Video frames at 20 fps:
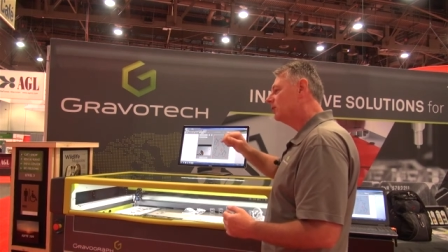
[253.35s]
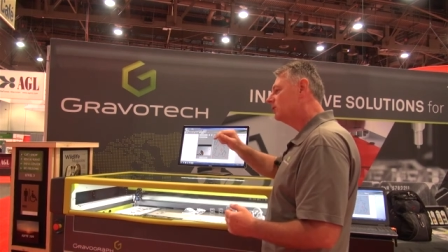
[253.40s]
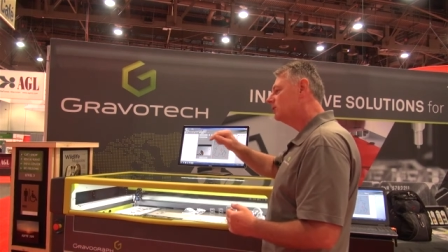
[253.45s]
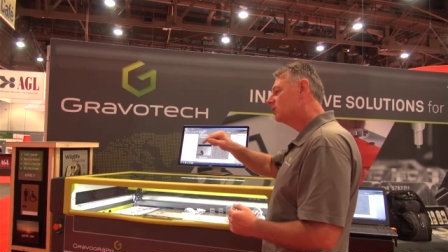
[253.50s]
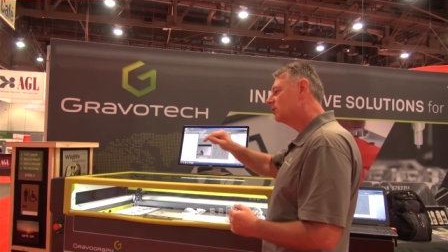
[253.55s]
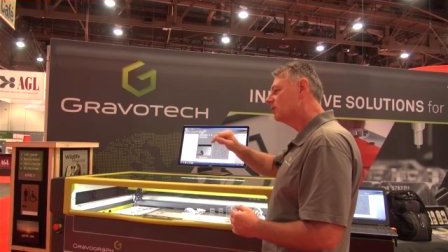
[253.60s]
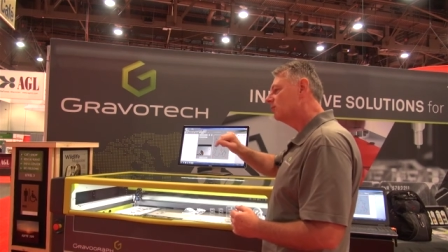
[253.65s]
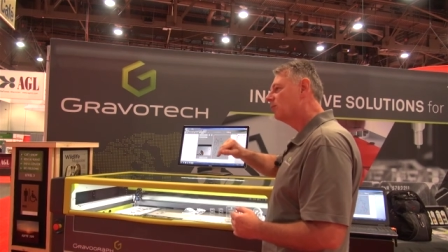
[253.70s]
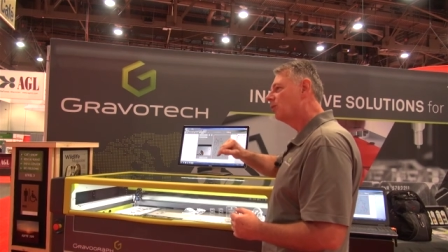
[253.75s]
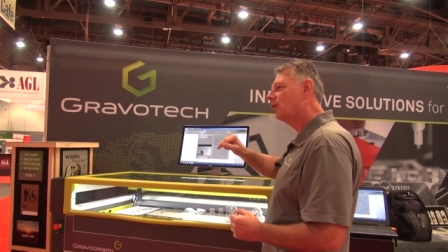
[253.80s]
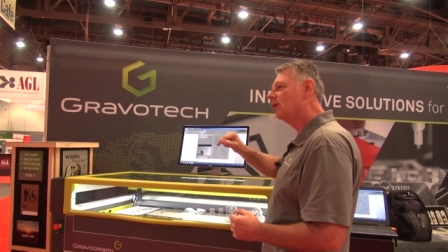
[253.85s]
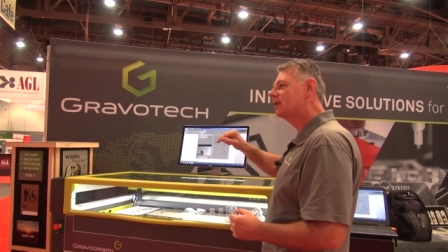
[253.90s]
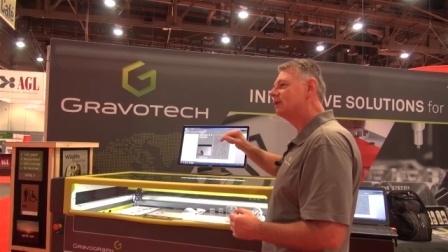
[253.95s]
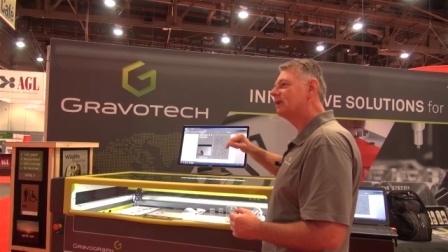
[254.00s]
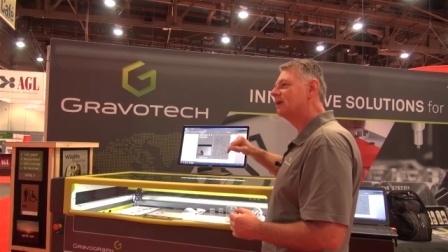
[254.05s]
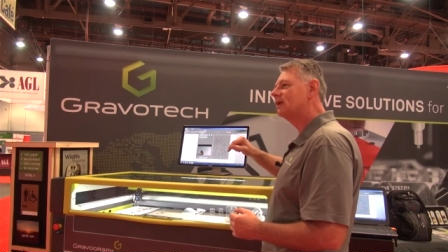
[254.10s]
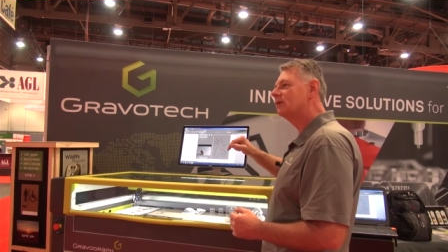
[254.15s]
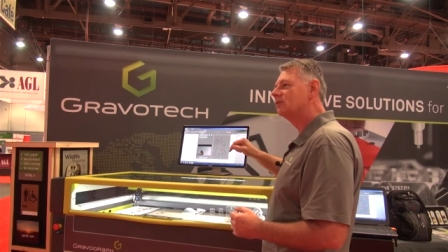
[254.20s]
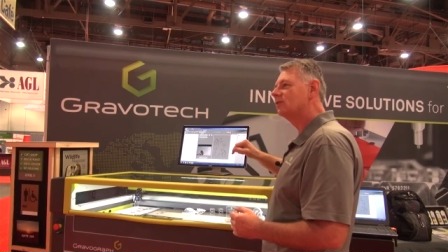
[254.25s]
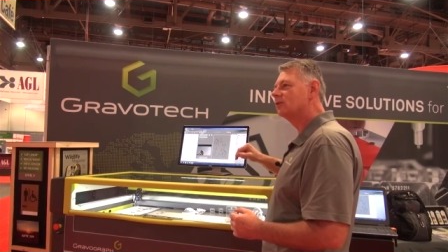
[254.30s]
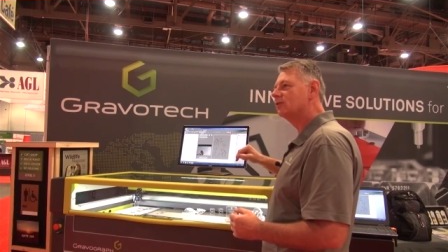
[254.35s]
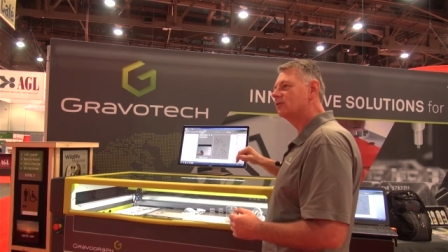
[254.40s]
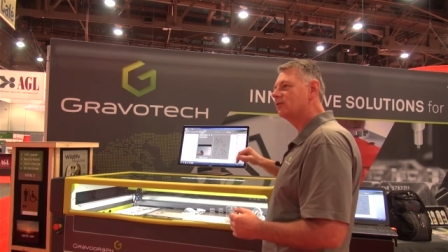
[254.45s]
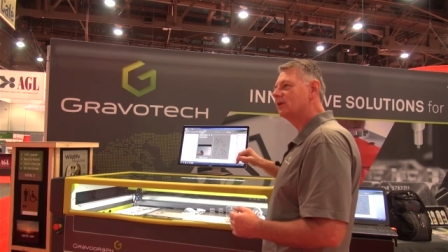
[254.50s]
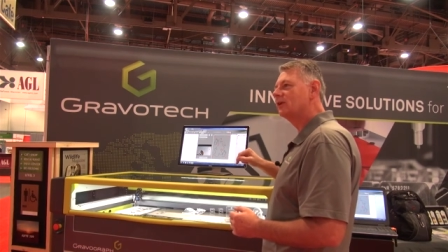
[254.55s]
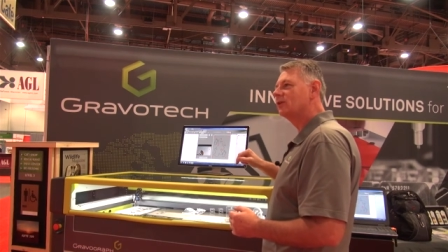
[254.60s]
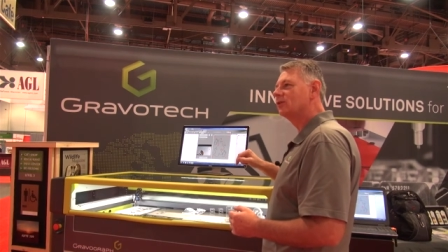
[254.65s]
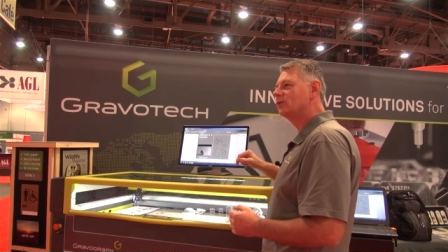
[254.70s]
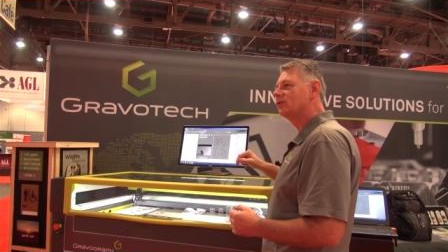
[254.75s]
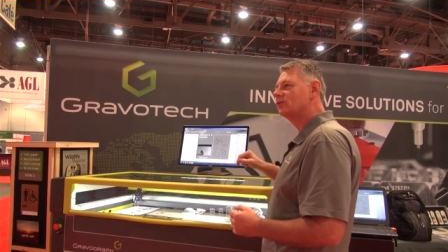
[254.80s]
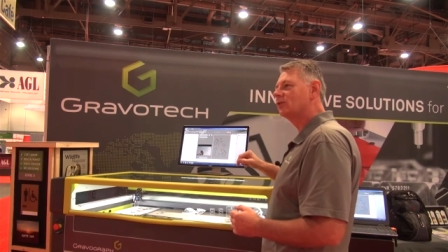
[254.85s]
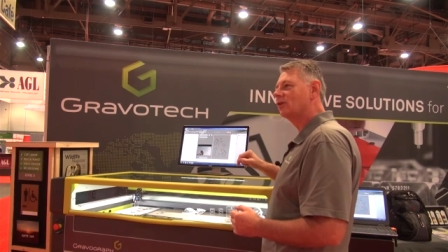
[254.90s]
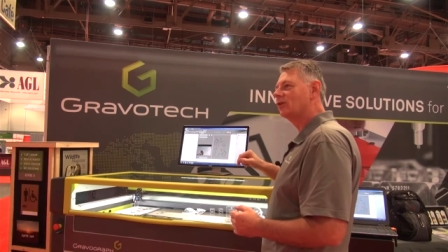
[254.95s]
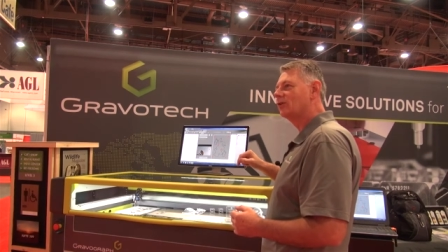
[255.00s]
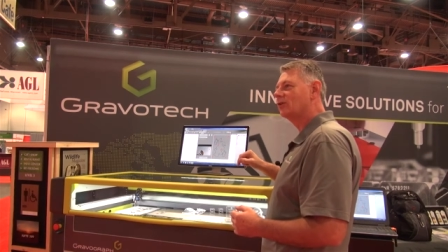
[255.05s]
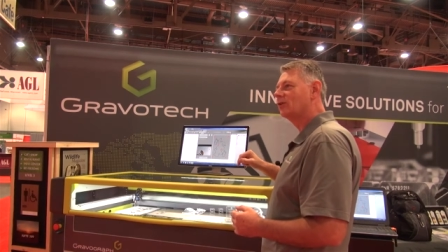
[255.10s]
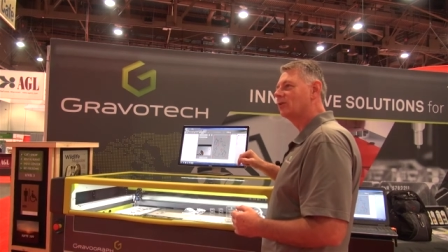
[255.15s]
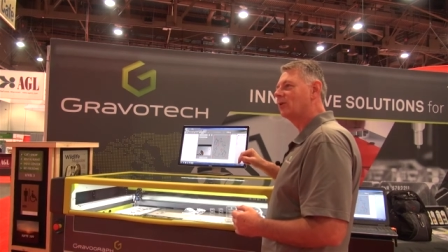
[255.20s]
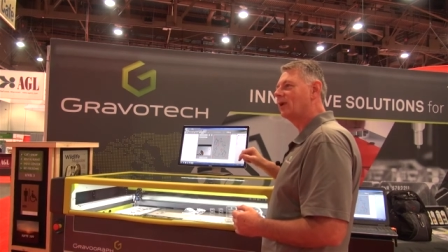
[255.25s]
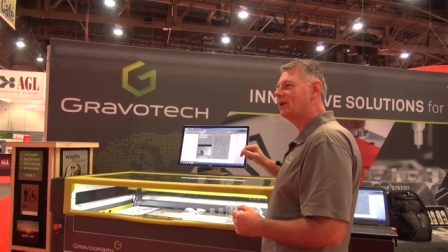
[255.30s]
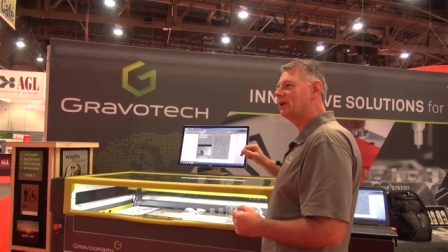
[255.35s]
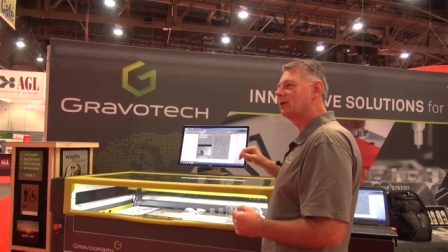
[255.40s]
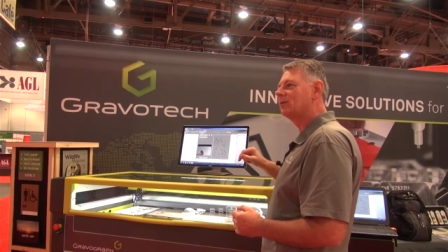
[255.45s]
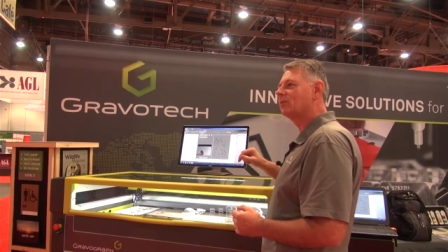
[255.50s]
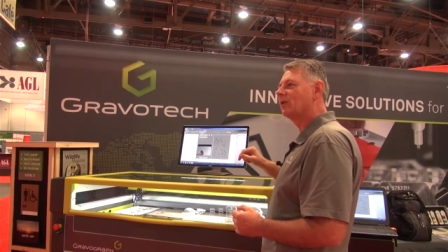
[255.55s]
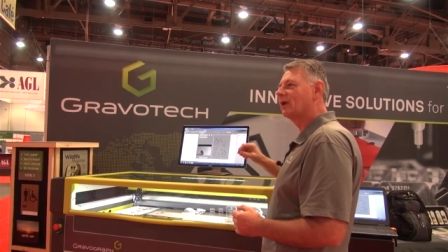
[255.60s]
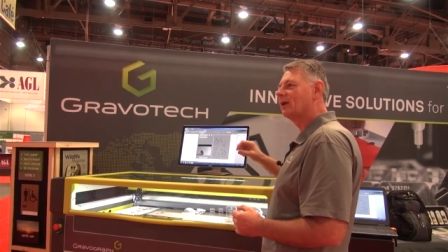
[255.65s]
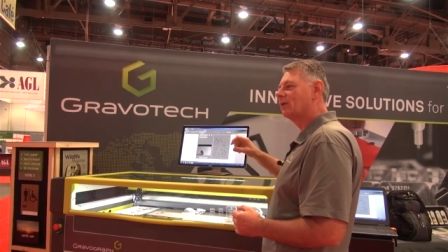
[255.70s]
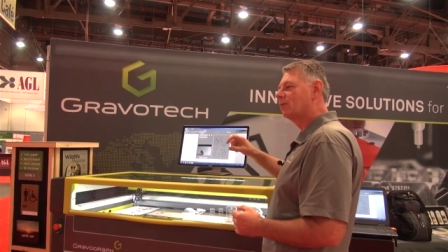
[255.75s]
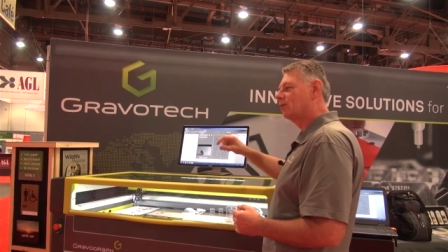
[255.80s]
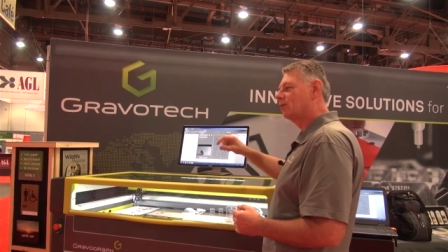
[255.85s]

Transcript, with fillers: you can point to each of the fields on the rating plate